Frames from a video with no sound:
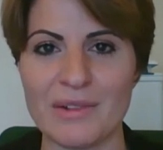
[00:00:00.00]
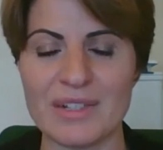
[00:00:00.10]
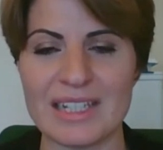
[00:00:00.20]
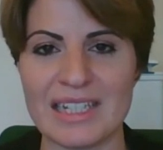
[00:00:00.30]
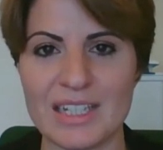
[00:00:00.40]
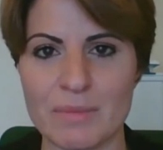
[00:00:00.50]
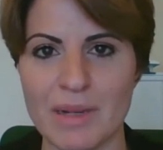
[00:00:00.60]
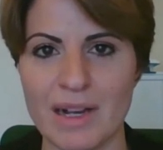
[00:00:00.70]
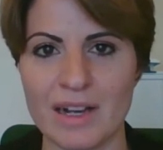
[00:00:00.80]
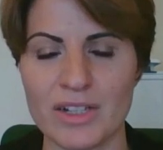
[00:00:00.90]
since
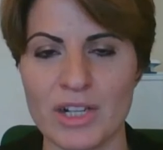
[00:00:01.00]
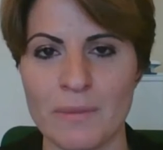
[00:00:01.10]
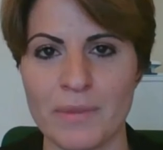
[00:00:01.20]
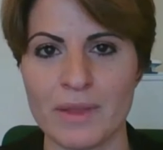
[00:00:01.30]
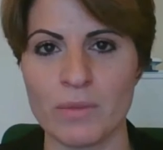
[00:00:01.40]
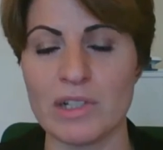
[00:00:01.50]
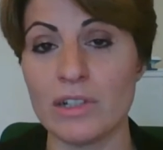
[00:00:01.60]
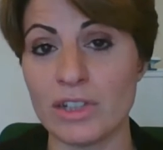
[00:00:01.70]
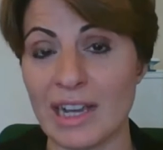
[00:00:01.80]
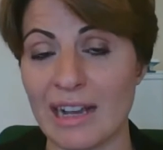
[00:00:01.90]
March. When you
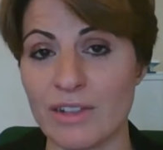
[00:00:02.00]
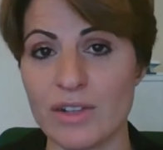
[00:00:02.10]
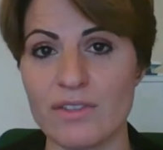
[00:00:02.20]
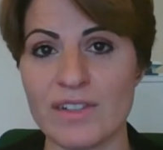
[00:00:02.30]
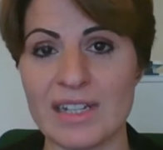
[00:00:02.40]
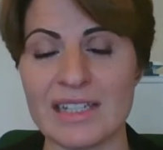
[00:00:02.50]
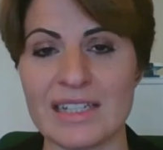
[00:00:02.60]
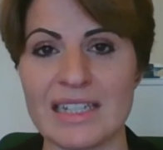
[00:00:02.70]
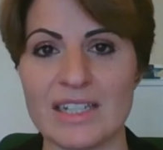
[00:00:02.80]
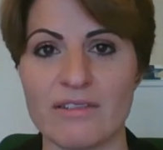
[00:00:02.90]
look at how
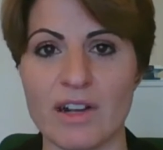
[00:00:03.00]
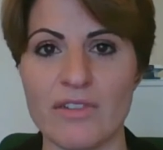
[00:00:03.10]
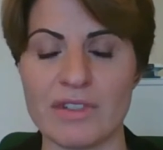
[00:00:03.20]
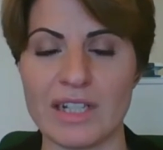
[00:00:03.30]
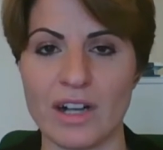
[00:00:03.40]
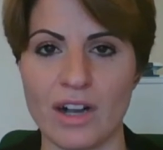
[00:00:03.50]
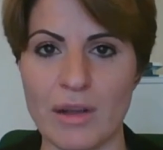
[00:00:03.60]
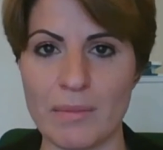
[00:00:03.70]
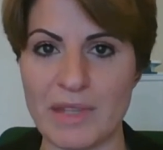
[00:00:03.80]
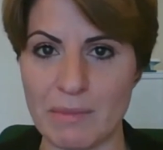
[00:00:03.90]
universities are offering
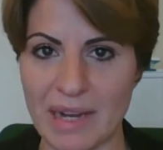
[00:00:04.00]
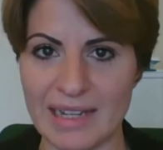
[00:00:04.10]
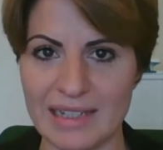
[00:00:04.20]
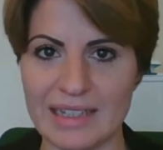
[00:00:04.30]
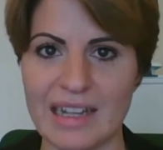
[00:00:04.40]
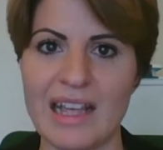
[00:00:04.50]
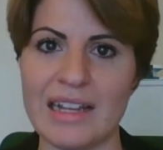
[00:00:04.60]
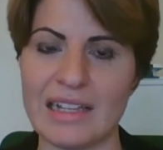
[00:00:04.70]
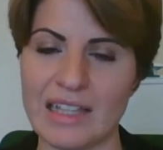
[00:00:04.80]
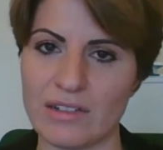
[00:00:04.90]
the blended
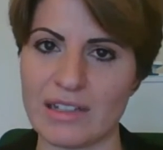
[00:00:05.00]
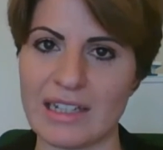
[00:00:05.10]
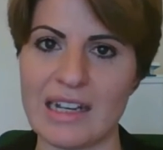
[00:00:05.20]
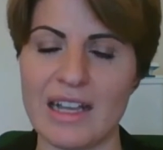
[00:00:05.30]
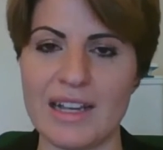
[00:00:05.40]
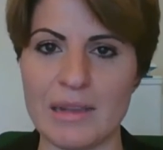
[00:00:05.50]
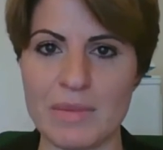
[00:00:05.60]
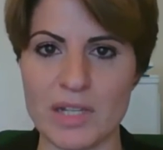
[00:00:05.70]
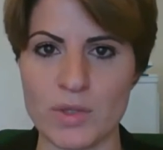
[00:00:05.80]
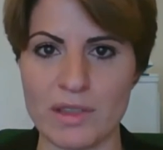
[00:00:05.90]
learning, the online learning
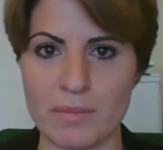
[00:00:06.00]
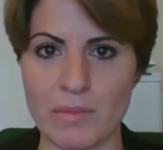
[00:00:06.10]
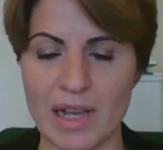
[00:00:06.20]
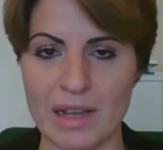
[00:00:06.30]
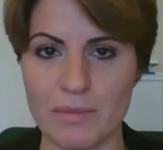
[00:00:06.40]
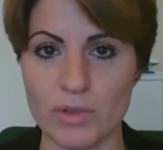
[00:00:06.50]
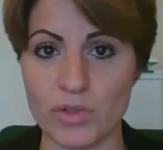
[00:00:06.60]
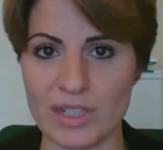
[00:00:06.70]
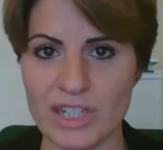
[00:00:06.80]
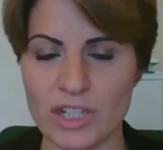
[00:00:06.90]
mixed with the more
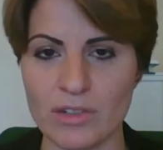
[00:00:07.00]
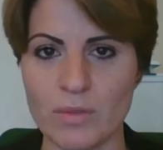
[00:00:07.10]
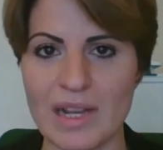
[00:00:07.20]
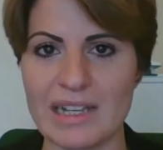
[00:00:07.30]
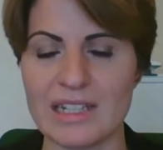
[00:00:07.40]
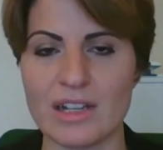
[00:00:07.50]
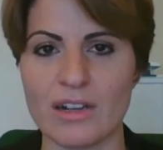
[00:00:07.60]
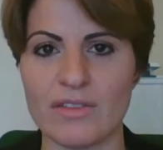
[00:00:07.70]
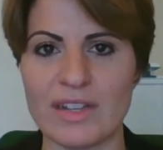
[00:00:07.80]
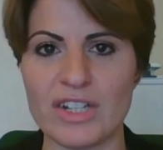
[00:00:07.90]
traditional ways
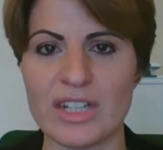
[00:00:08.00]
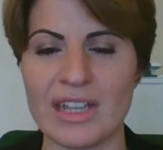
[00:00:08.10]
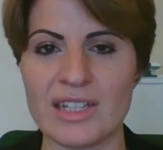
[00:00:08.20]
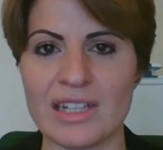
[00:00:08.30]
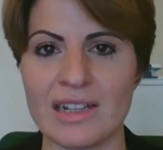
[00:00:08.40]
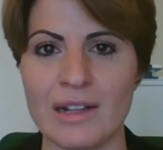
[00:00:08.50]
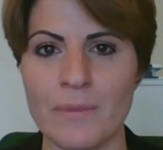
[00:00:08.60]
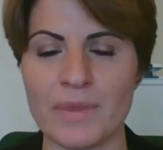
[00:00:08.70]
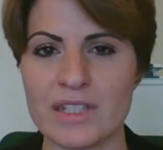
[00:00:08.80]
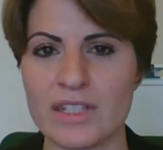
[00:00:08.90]
of educating,
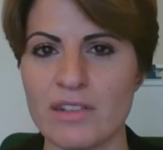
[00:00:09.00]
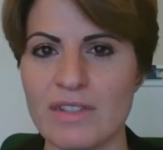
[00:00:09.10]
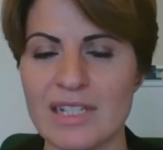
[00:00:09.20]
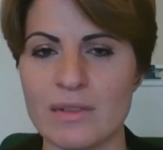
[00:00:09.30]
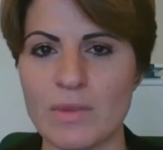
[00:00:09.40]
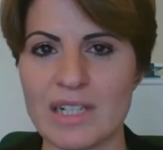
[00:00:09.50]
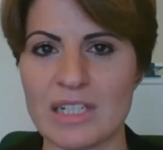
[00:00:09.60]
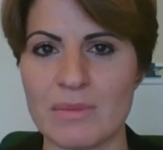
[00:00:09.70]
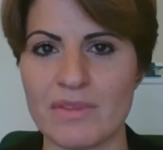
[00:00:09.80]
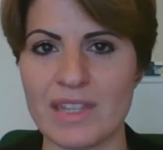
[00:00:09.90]
there's no reason why
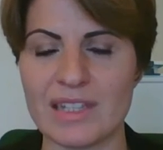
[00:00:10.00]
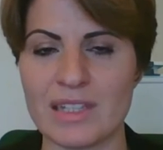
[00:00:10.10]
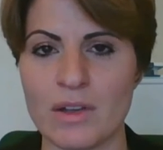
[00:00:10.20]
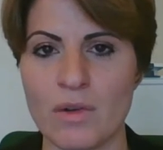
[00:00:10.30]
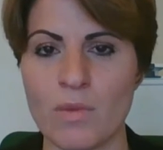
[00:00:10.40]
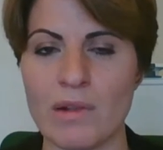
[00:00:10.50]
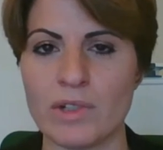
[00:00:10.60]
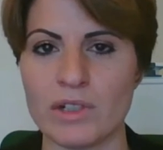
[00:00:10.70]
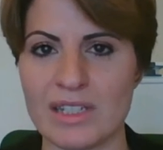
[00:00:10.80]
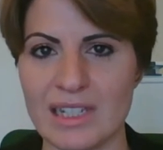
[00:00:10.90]
some of this
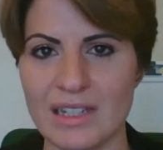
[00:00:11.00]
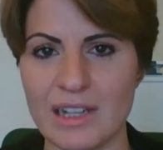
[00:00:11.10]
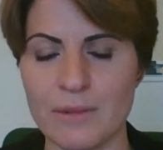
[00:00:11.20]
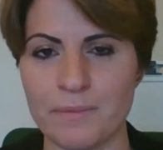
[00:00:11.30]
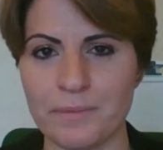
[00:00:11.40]
won't continue.